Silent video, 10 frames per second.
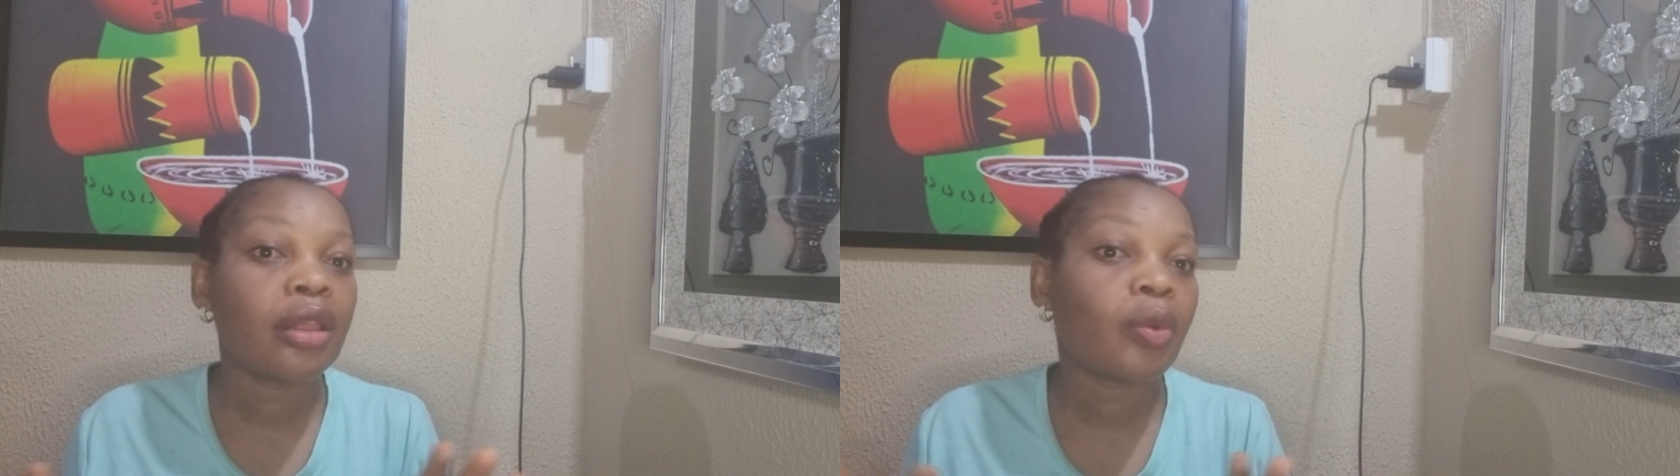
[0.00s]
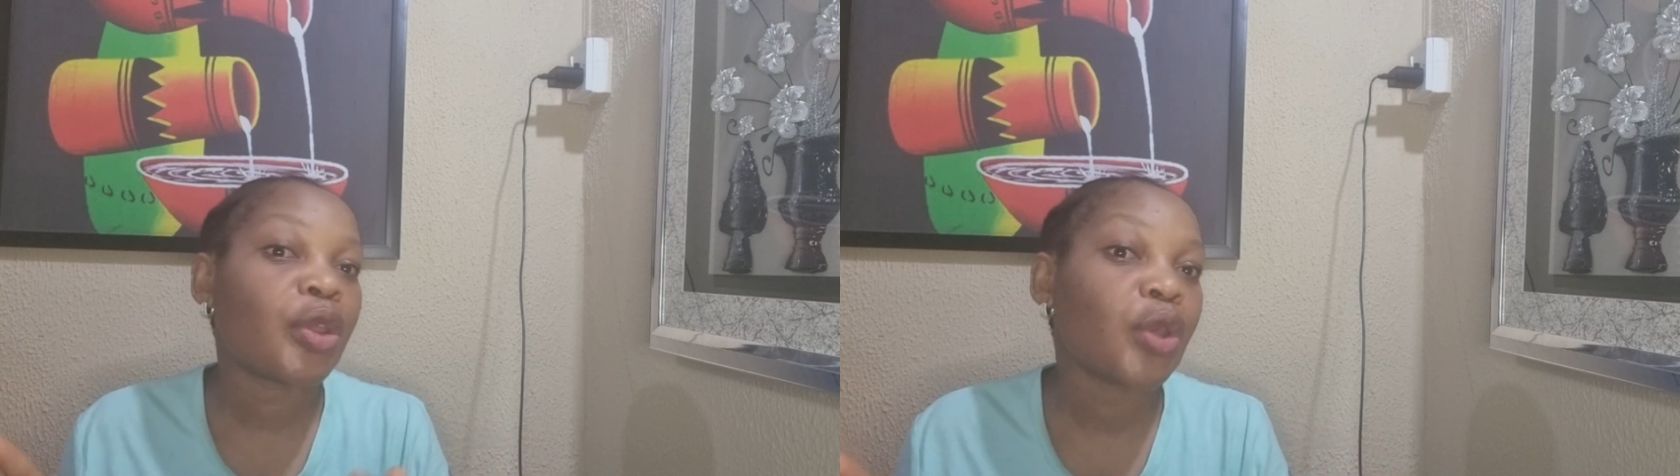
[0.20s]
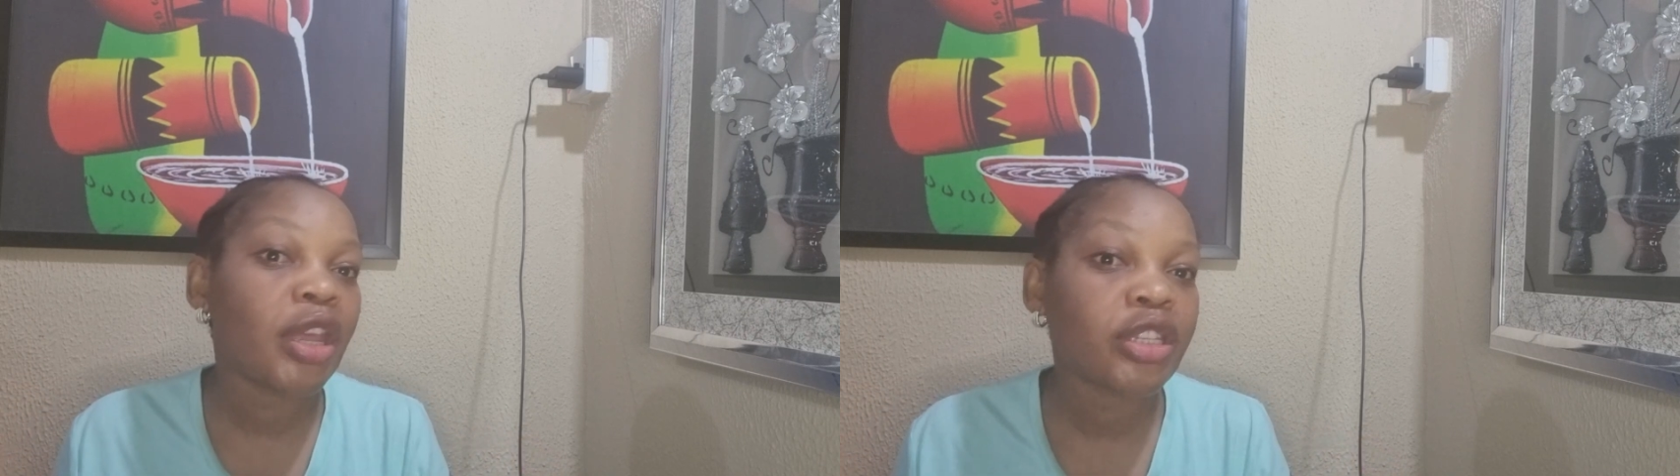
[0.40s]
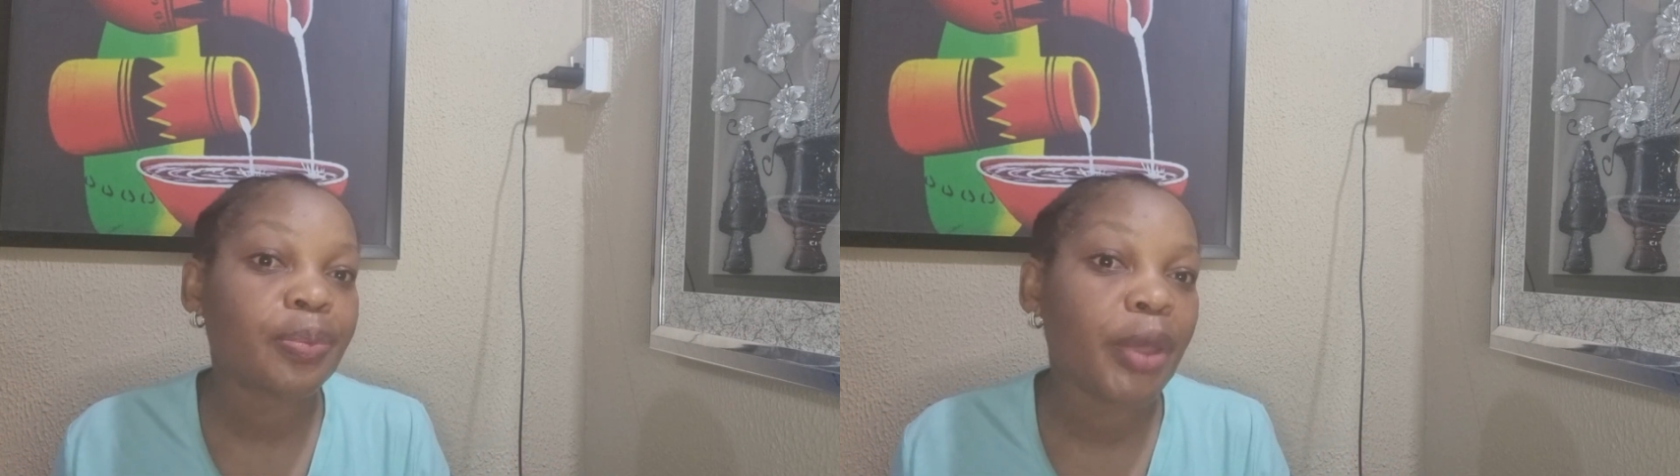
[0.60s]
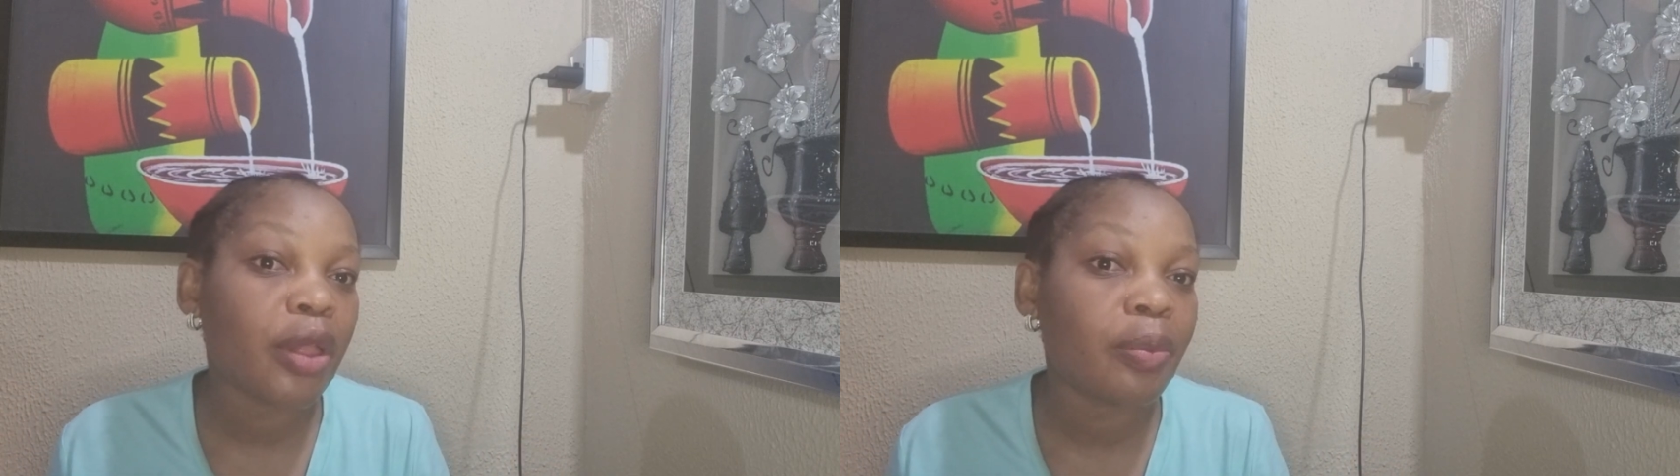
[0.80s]
When you hear
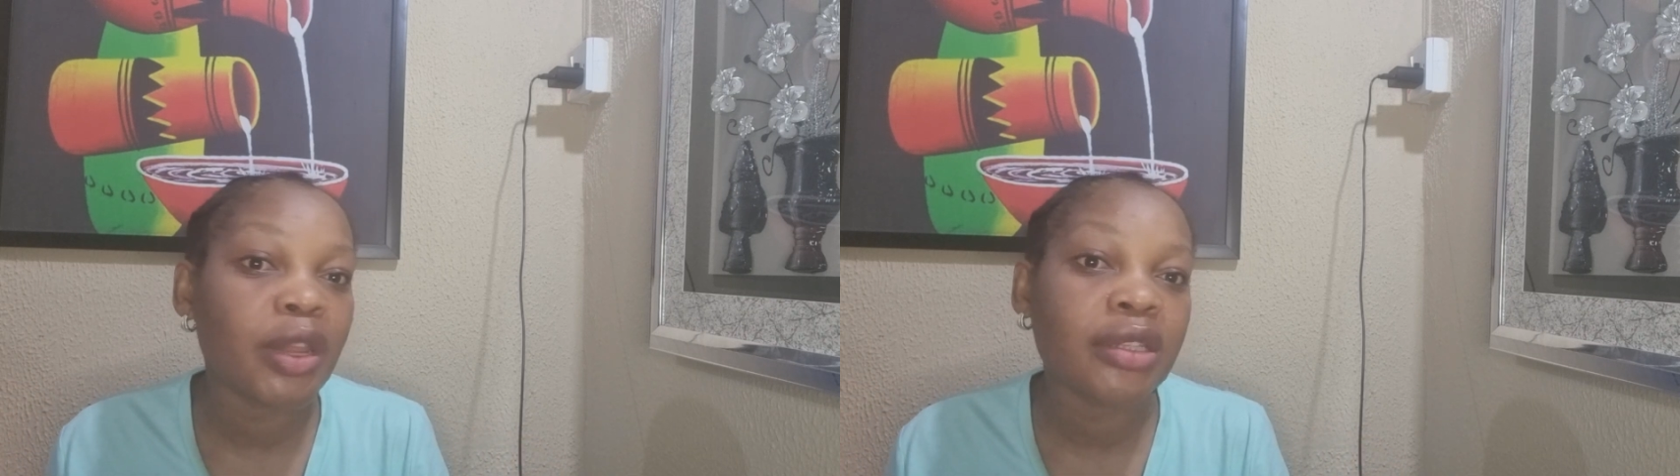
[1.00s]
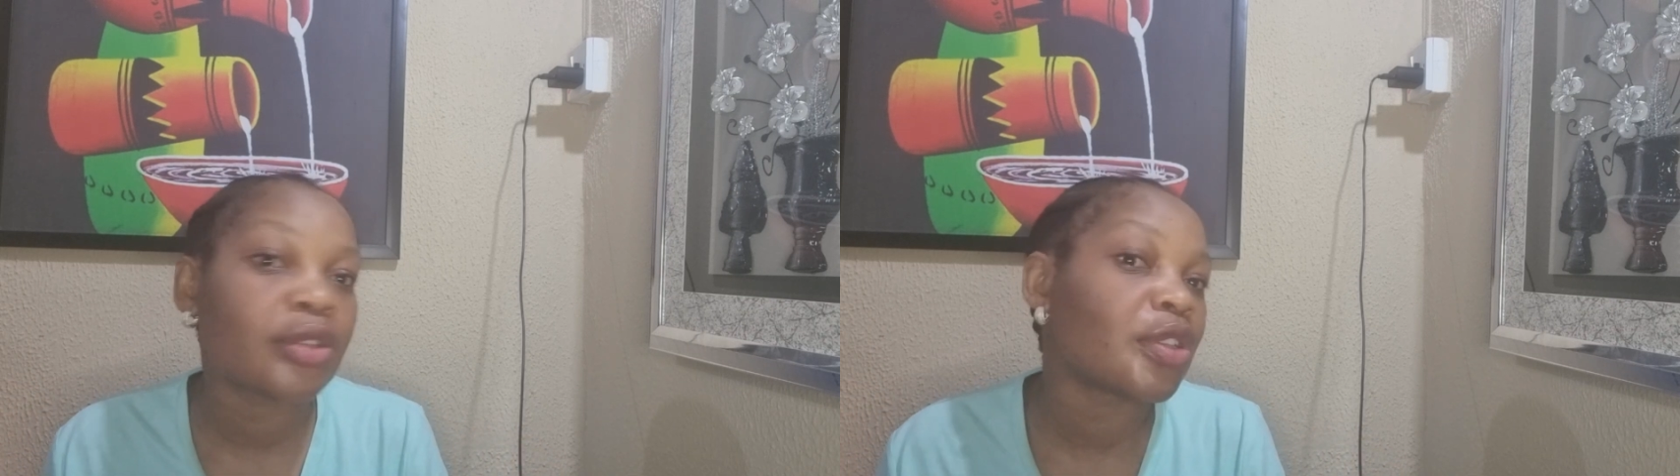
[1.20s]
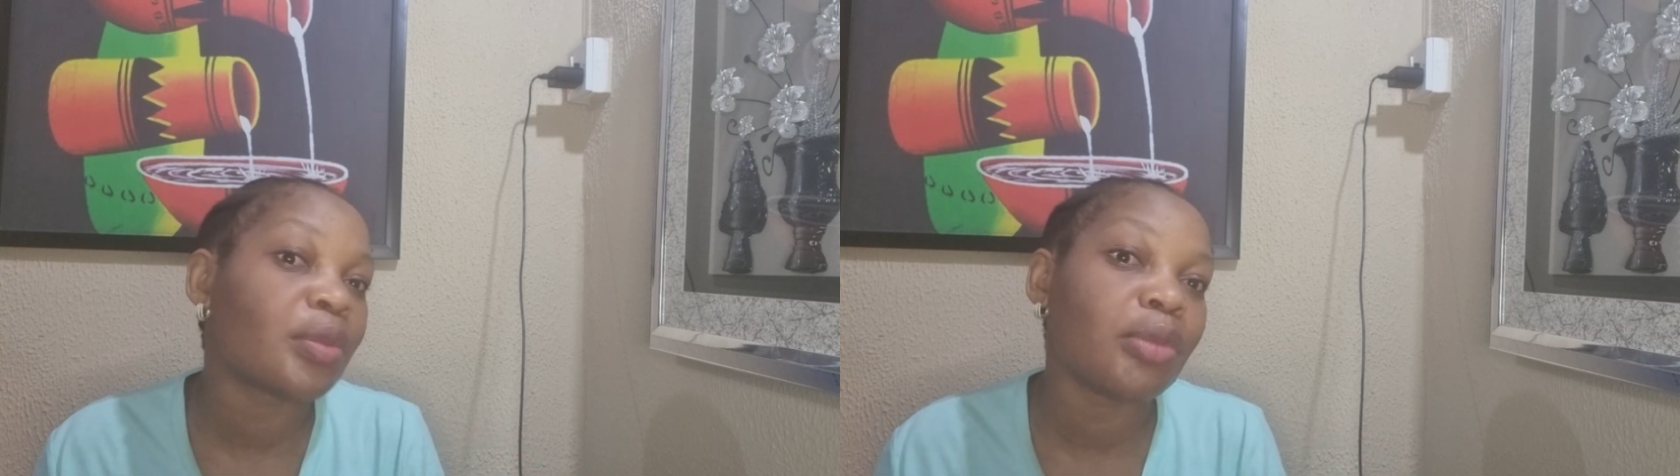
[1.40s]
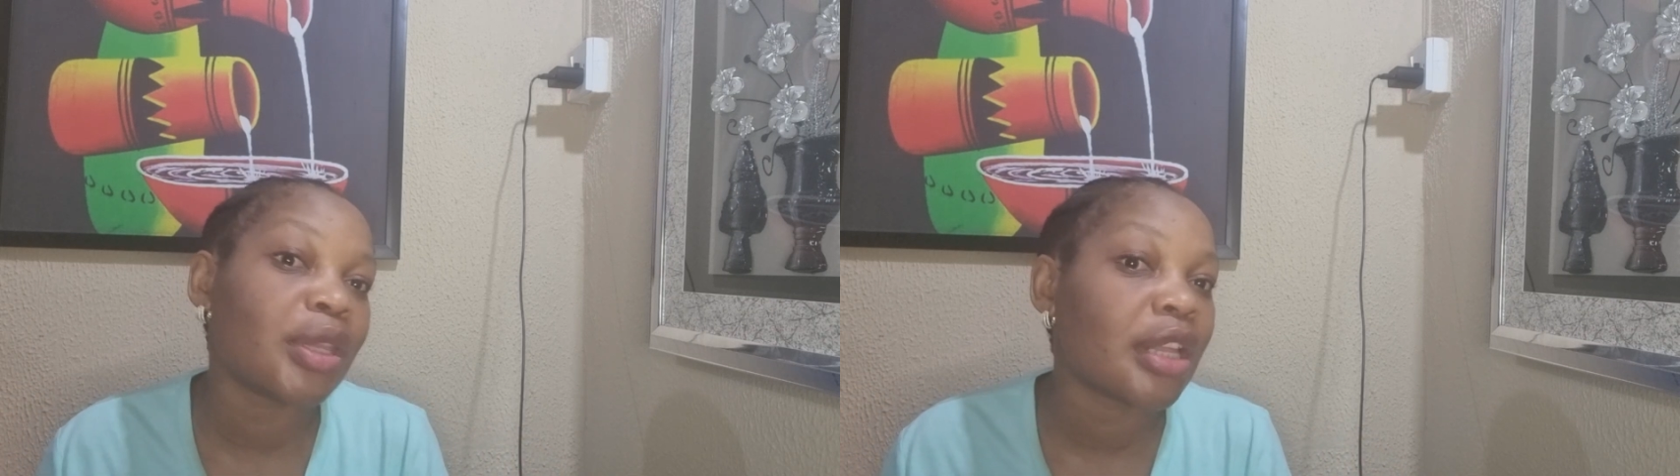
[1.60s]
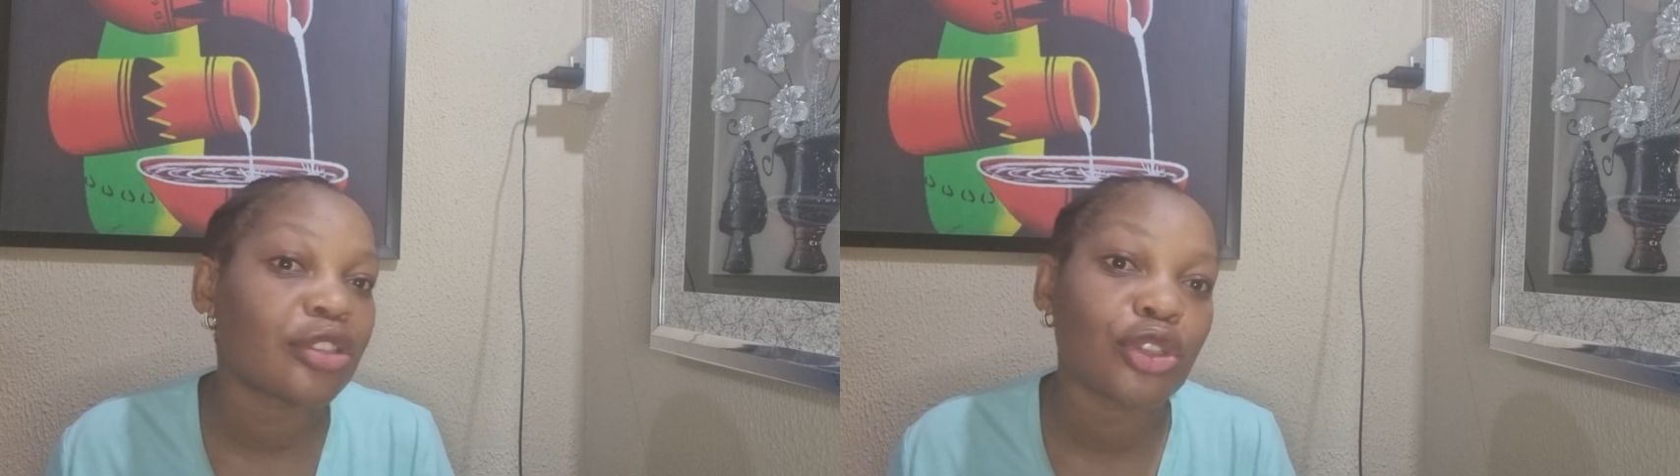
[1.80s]
spell, please, it doesn't
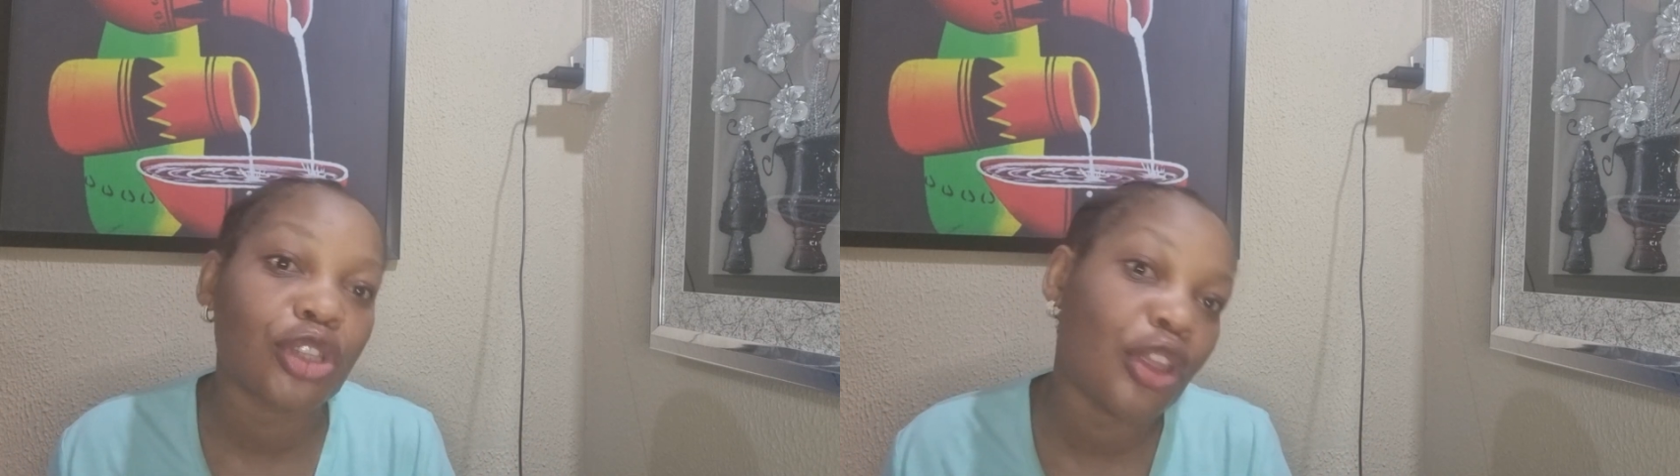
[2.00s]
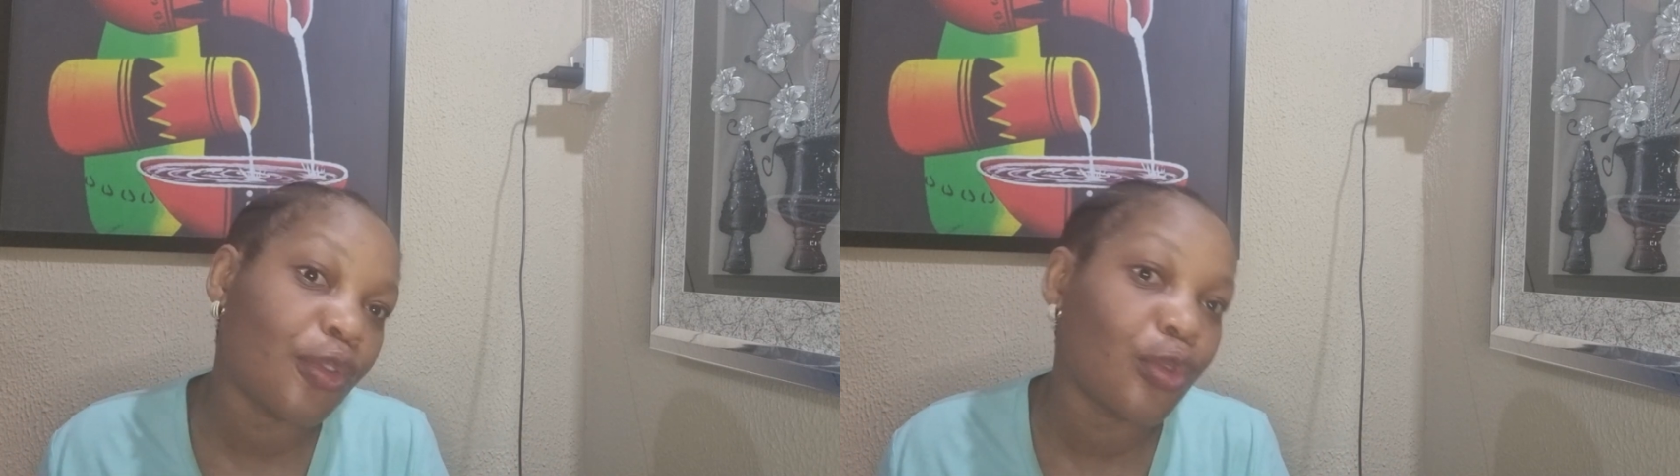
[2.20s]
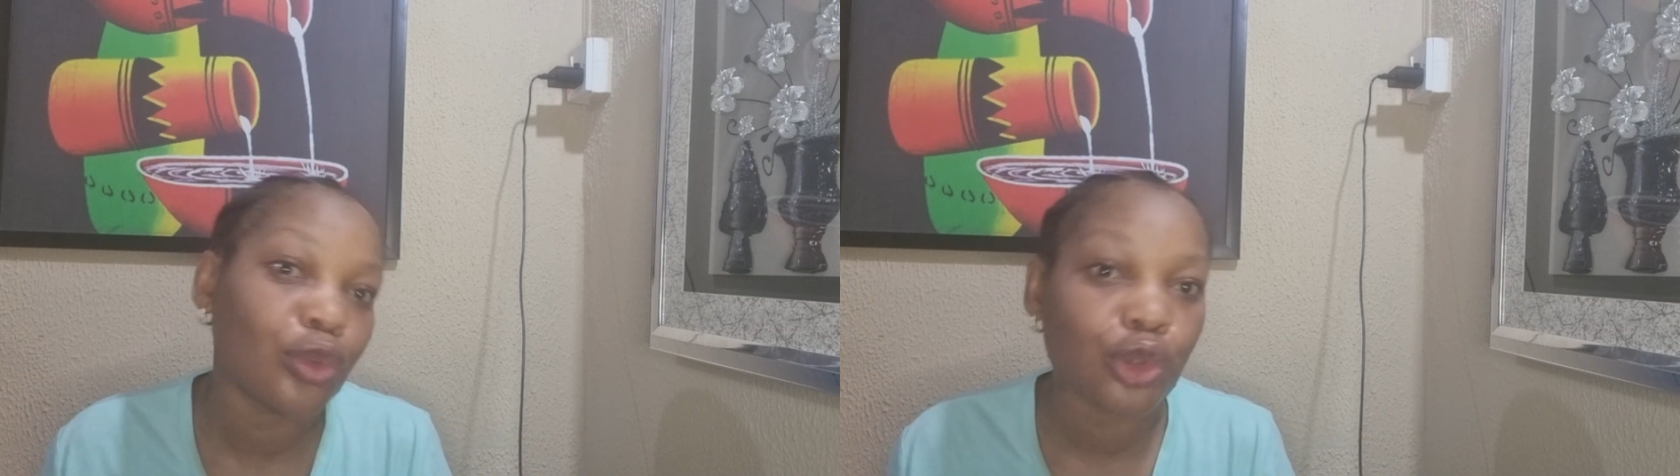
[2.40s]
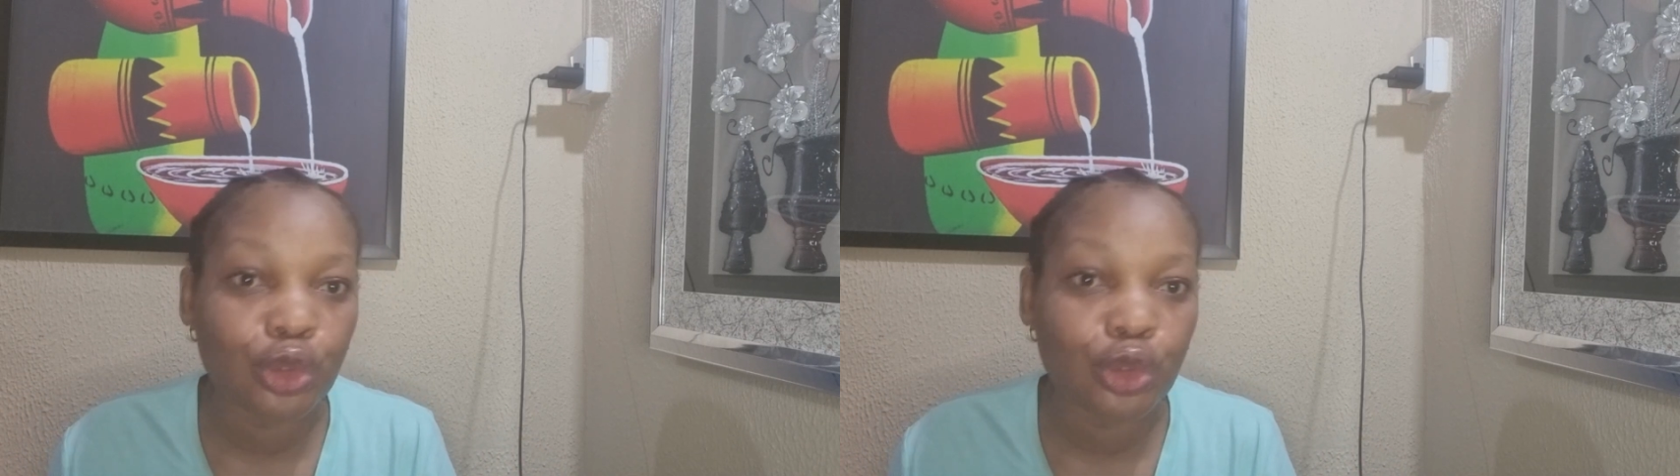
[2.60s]
mean that it's evil,